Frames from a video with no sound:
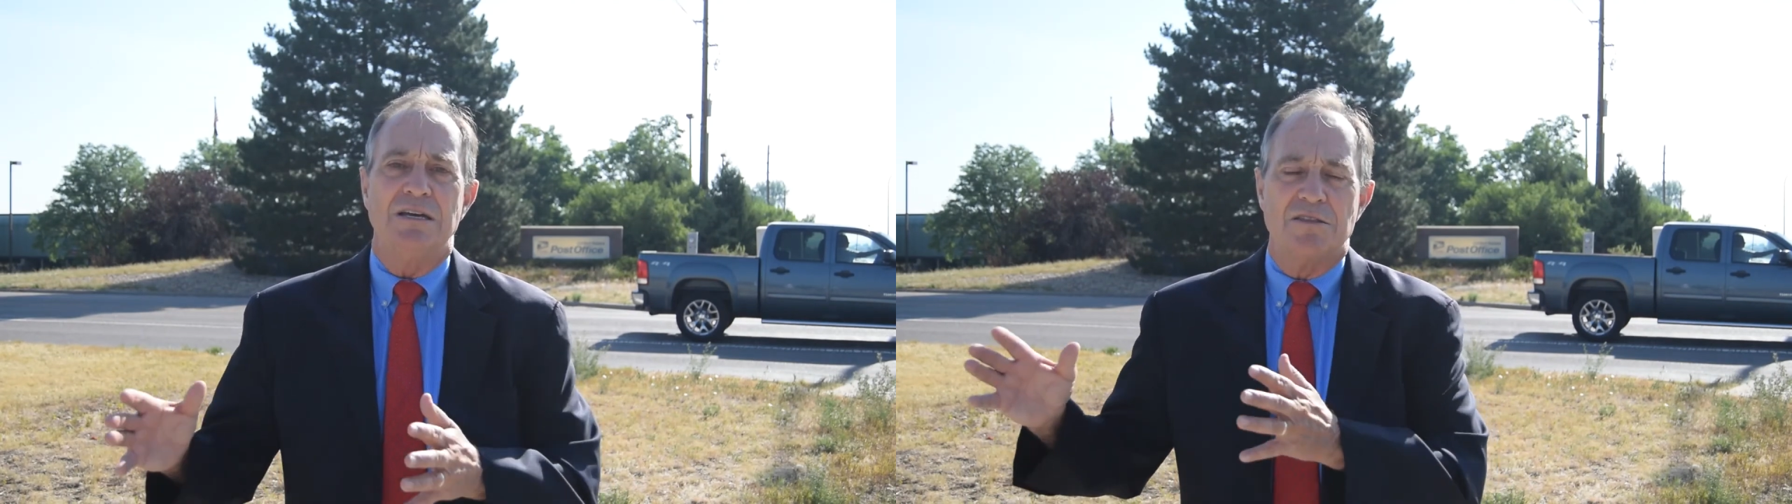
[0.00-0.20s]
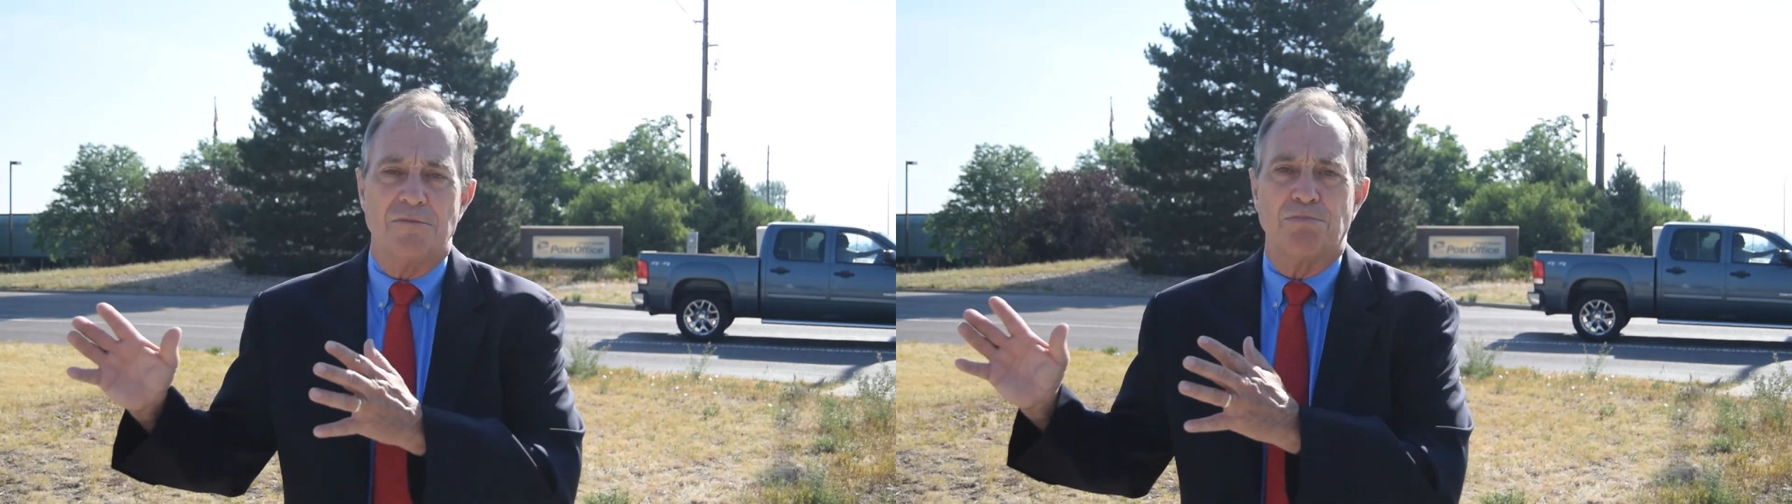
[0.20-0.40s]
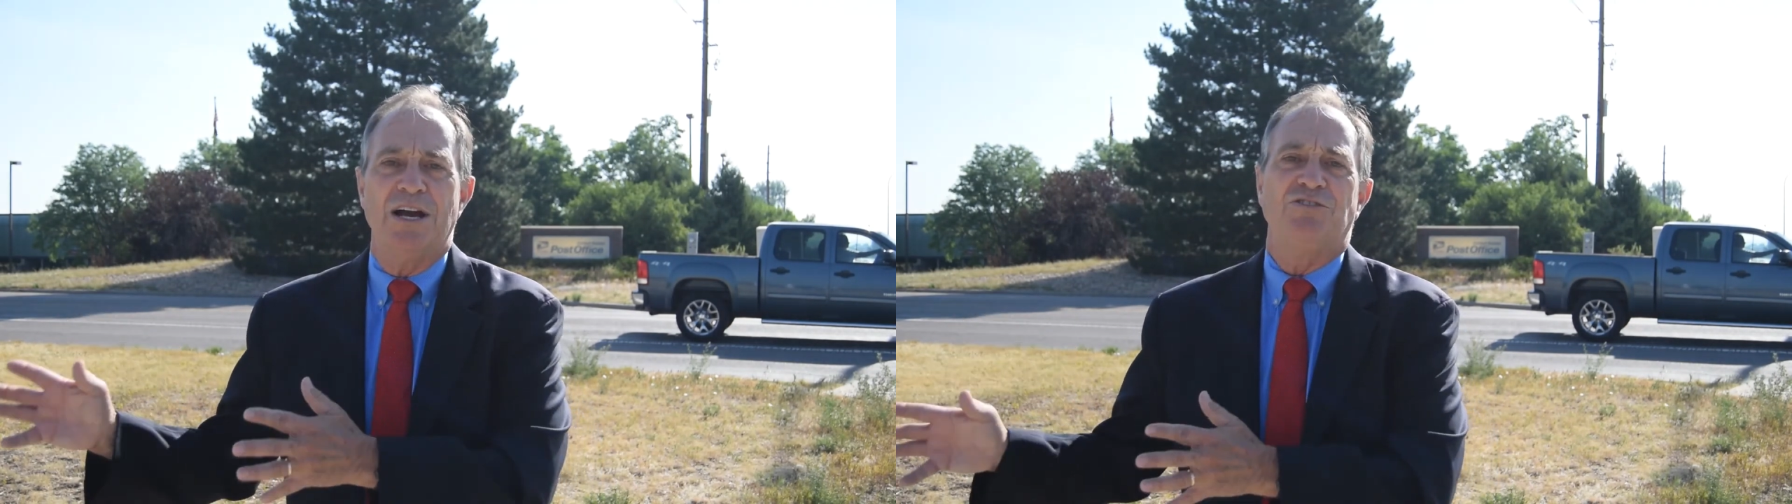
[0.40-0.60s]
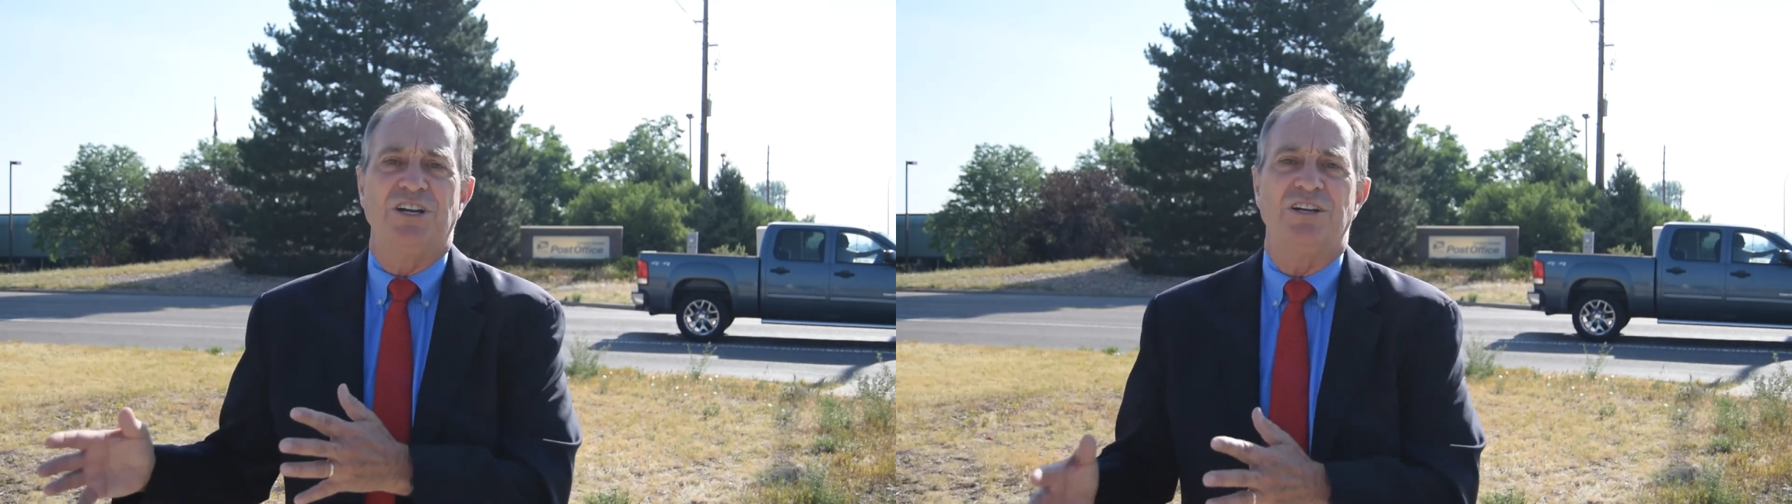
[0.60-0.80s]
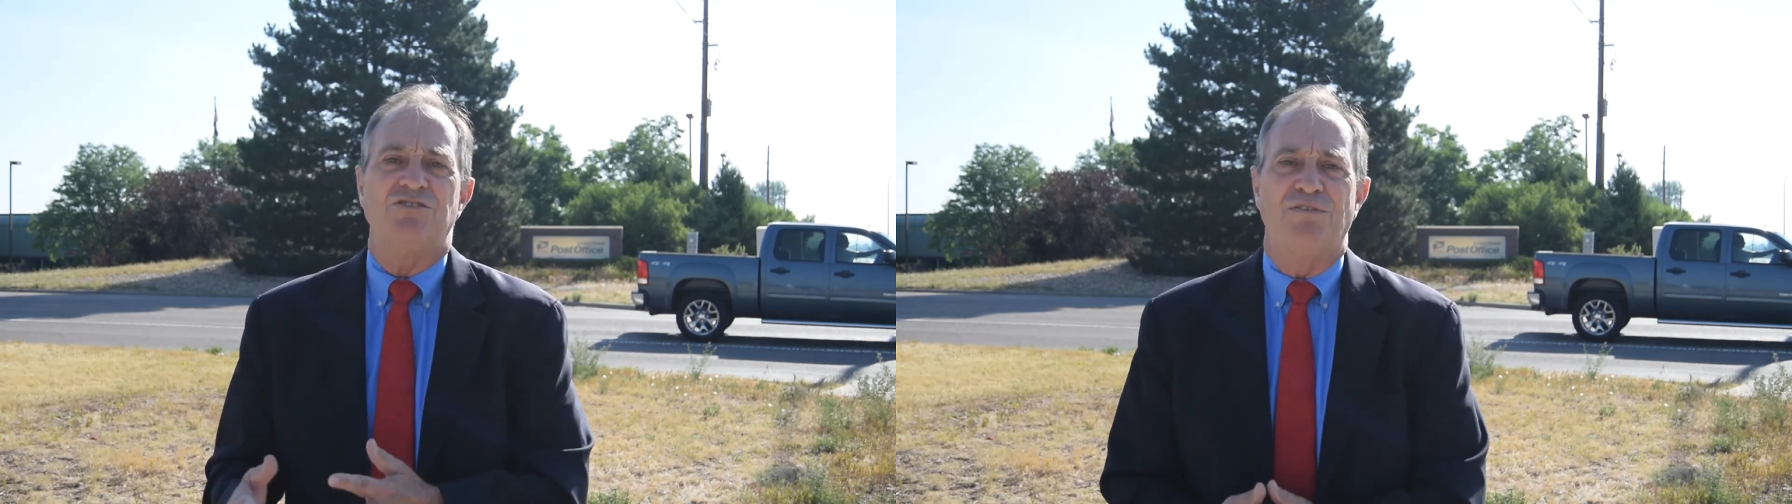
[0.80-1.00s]
the
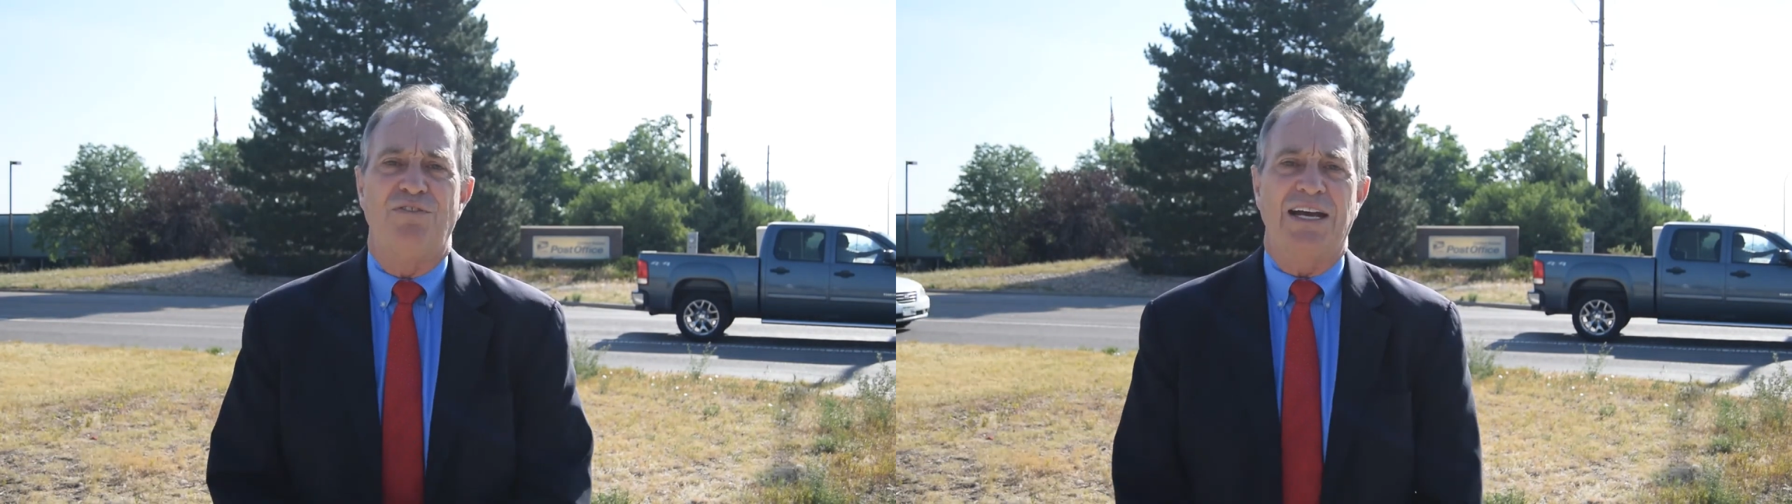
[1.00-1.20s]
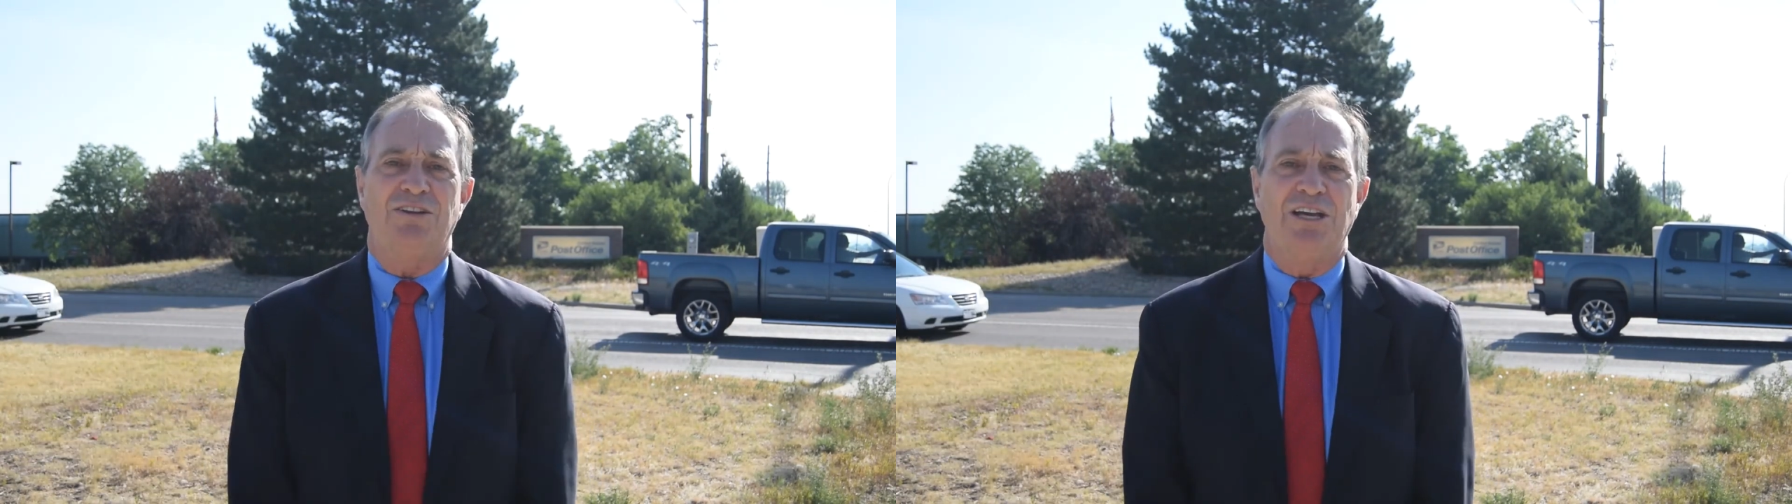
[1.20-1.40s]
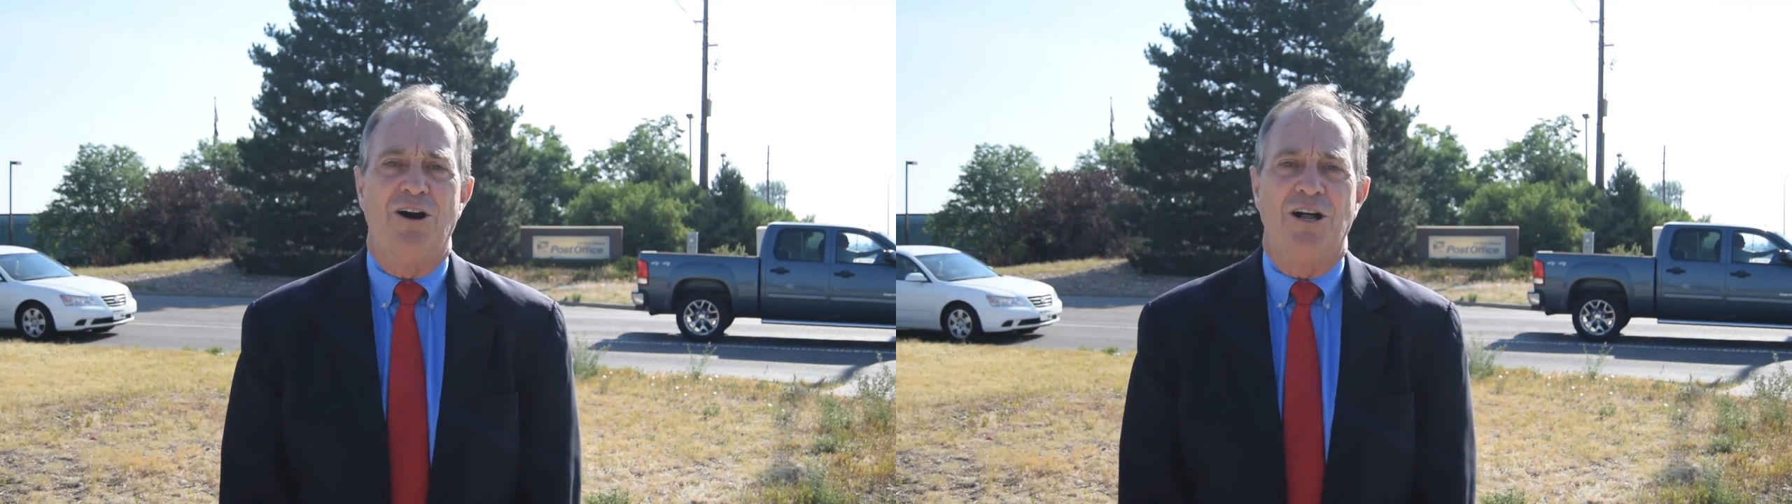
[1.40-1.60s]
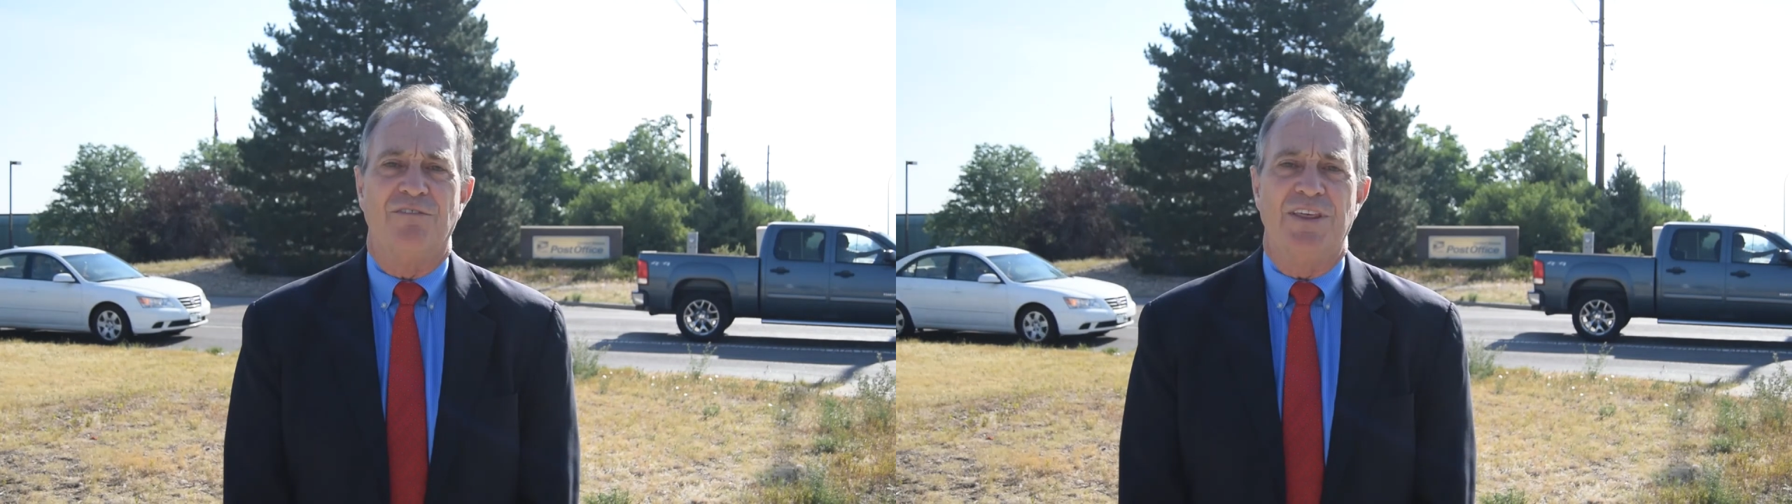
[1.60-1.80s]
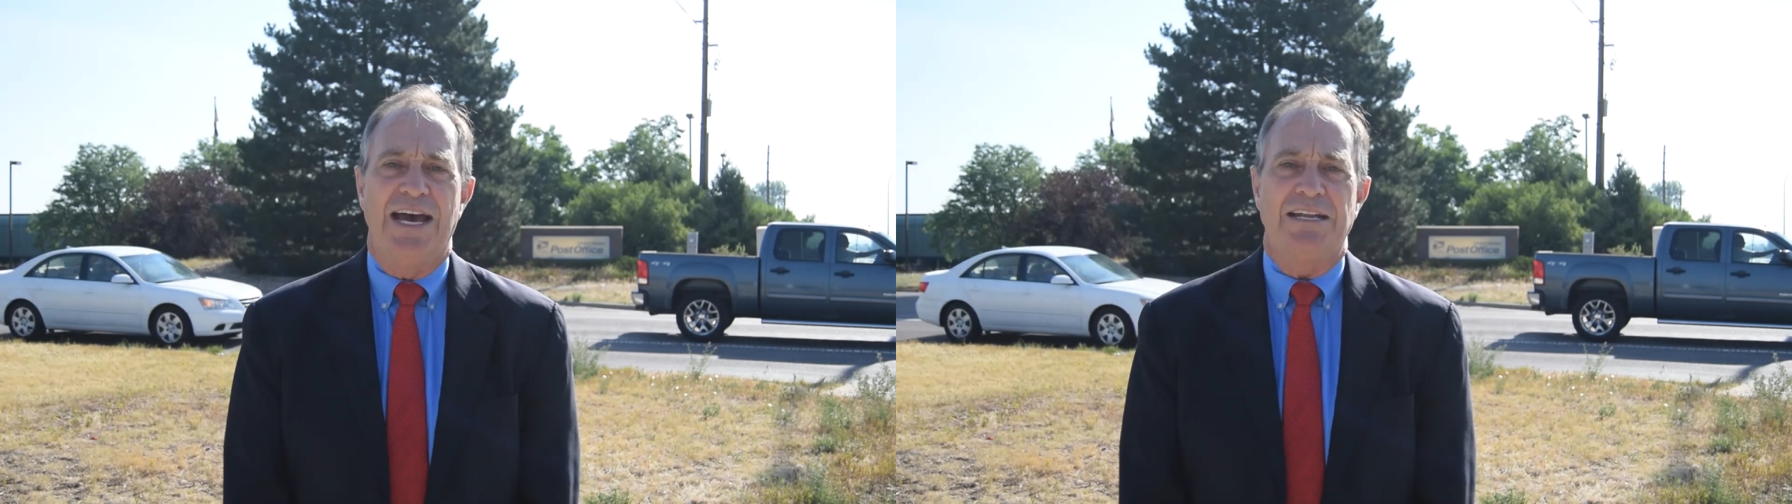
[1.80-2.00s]
president's affecting all
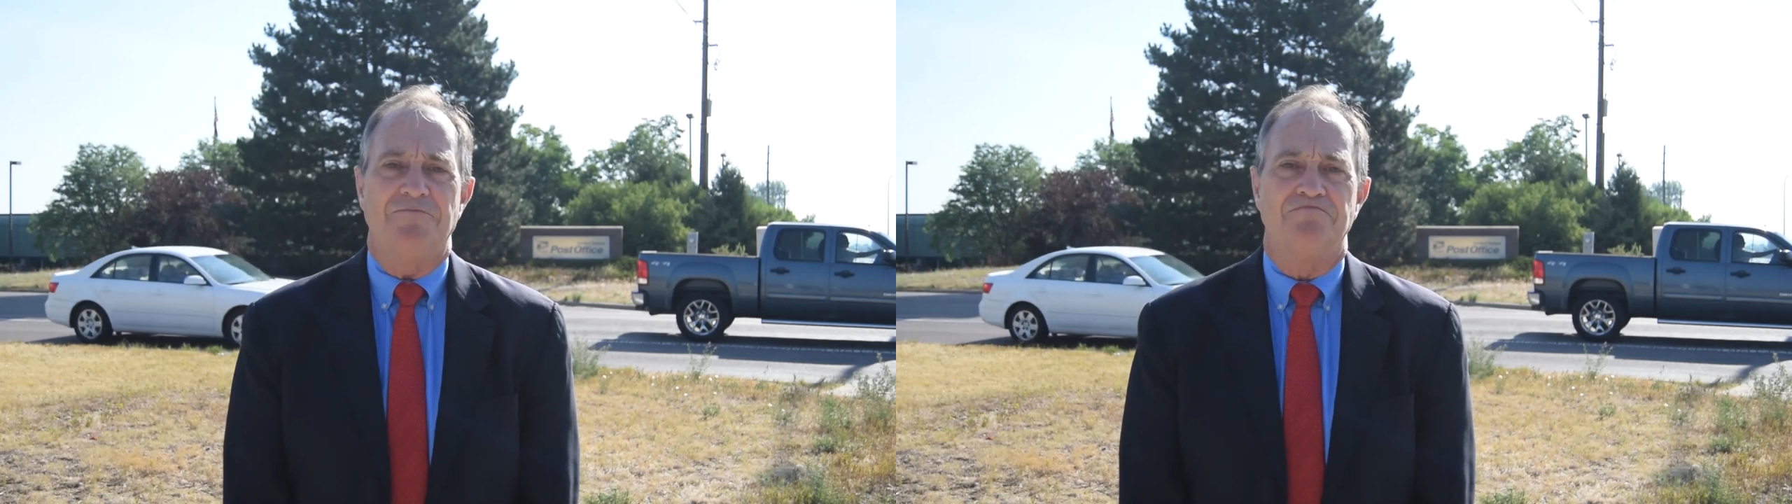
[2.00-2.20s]
of that.